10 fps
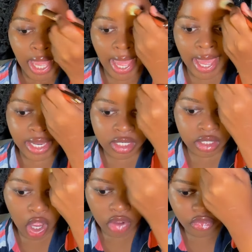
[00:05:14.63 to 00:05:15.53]

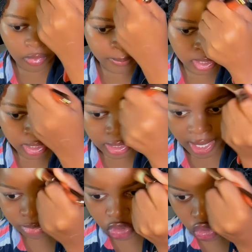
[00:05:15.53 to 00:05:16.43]
And for me,
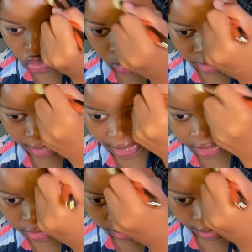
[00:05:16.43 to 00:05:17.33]
I'm just so
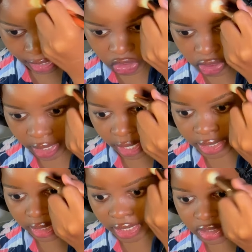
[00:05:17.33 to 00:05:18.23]
glad that I actually
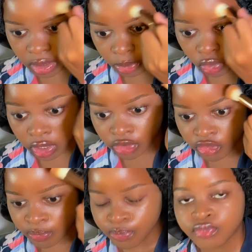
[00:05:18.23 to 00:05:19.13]
had a supportive
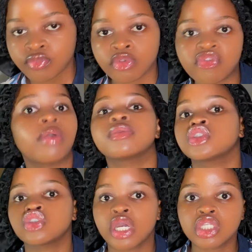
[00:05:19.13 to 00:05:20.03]
family
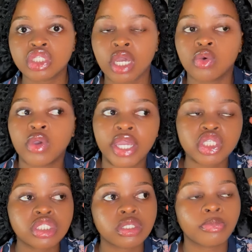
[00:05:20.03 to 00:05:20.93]
structure who
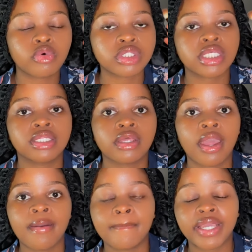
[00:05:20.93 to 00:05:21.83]
actually supported
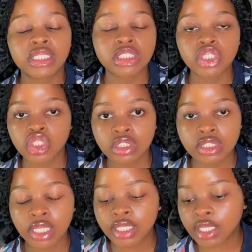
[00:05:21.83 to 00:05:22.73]
my decision to
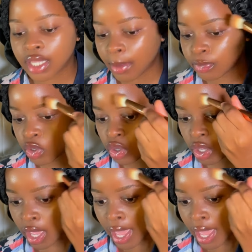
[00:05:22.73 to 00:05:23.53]
take a gap year,